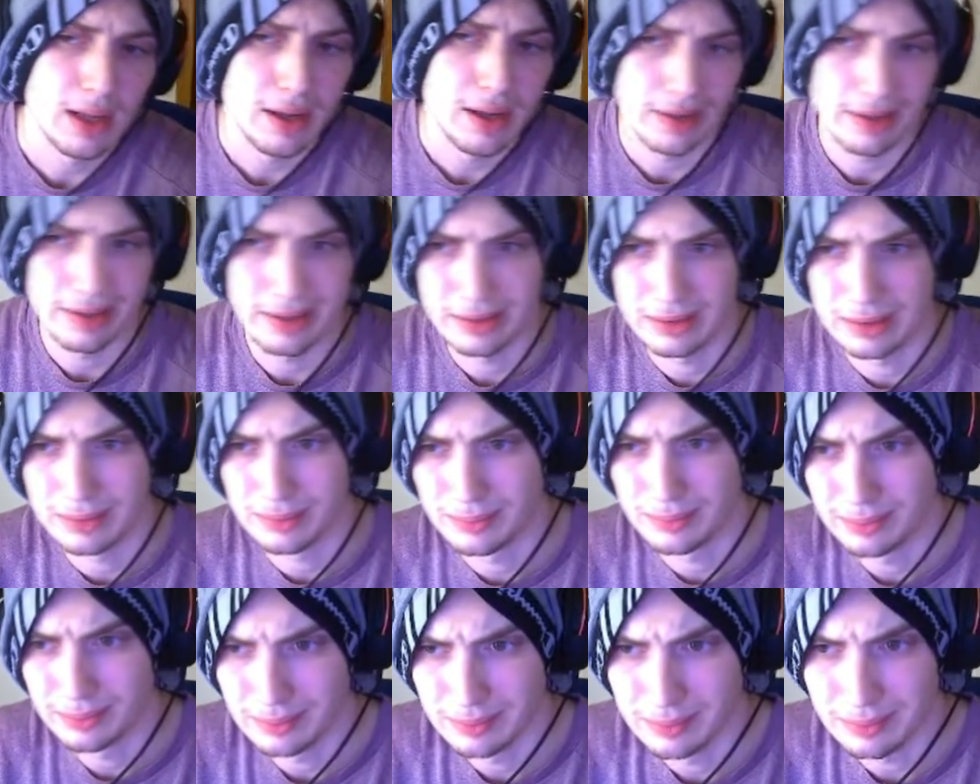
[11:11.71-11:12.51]

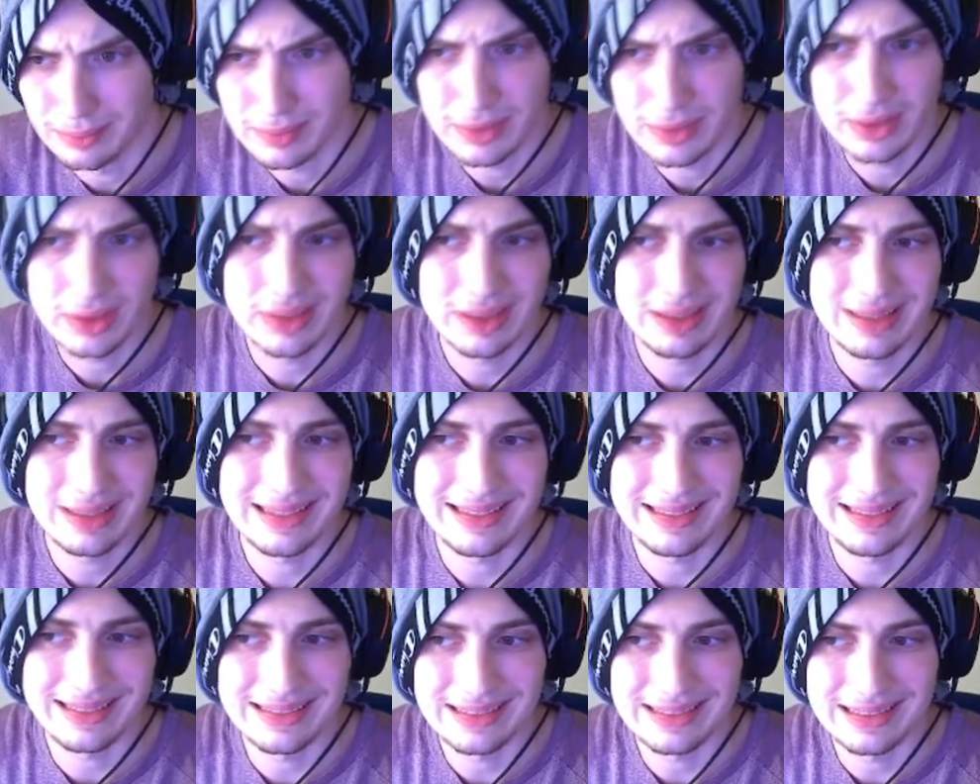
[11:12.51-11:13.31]
Um,
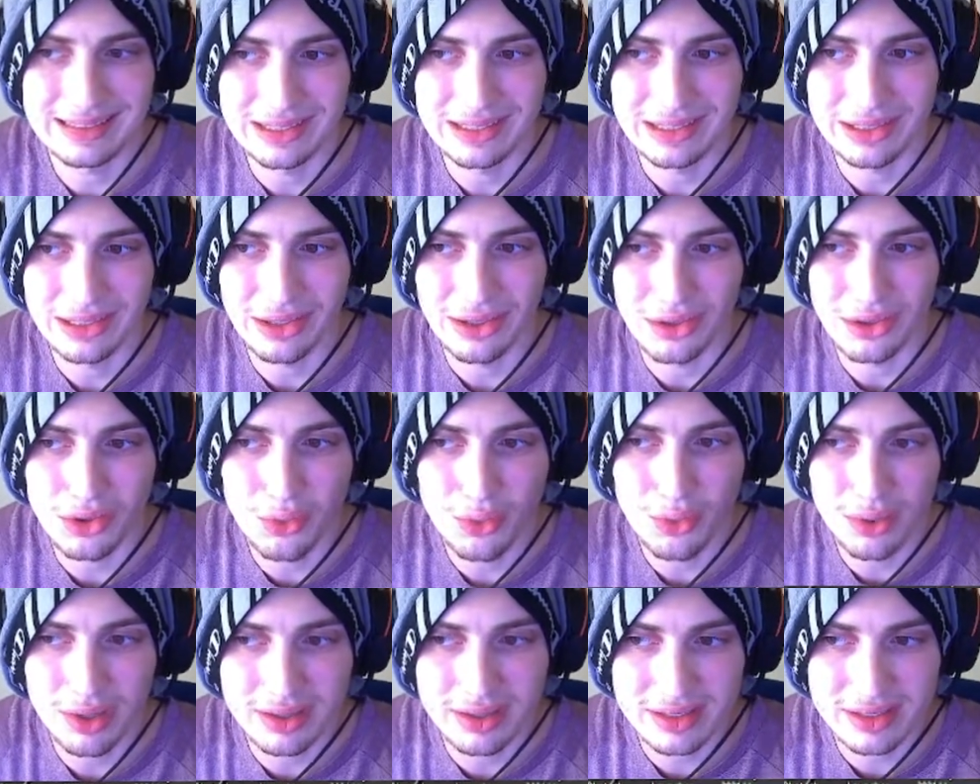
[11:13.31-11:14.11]
you
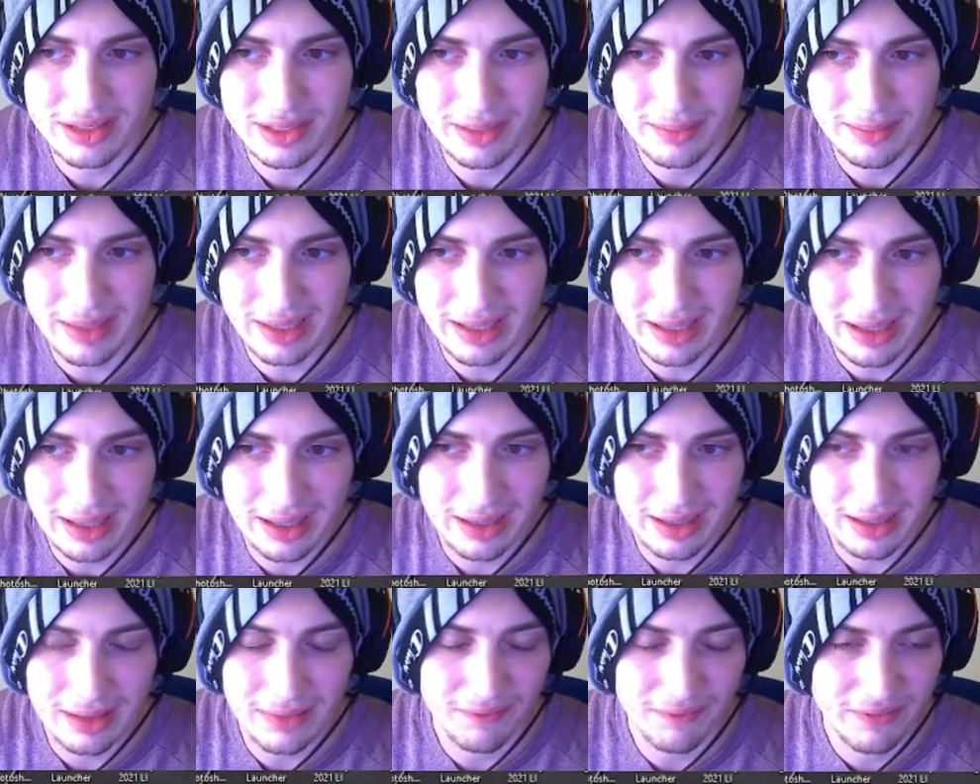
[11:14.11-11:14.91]
want
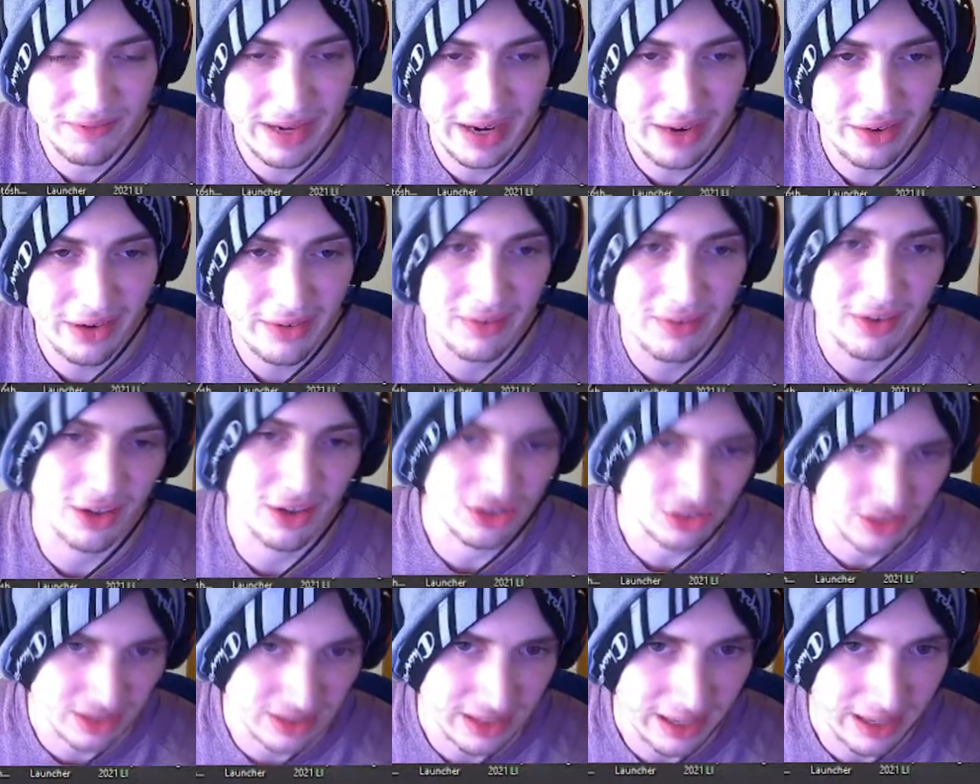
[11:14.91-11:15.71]
something very
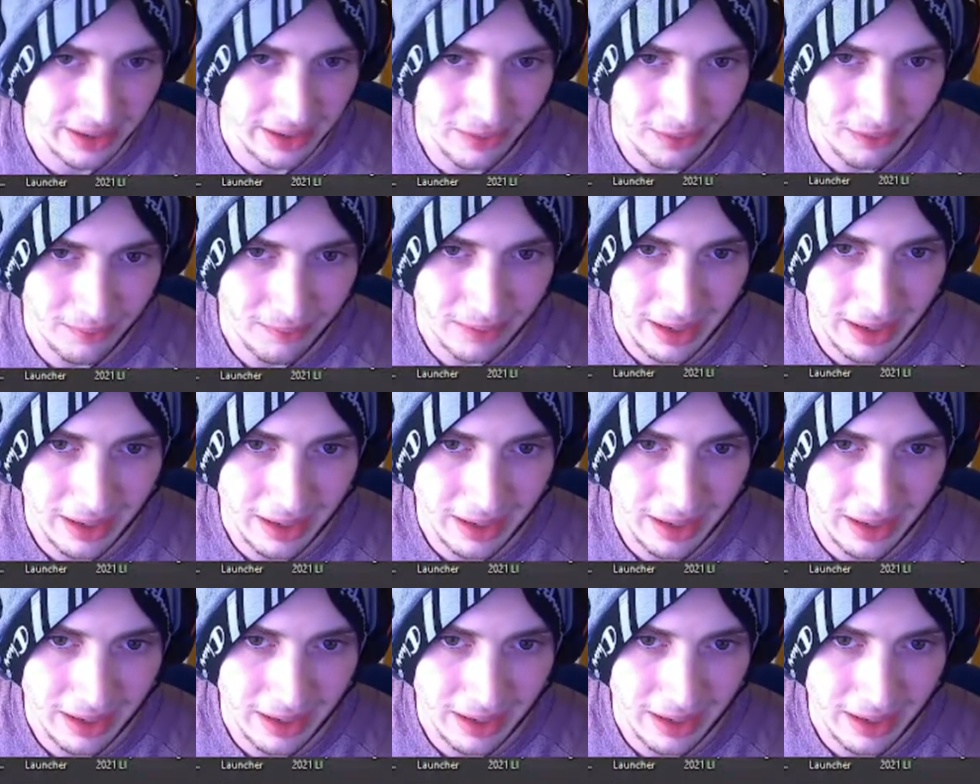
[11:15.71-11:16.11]
versatile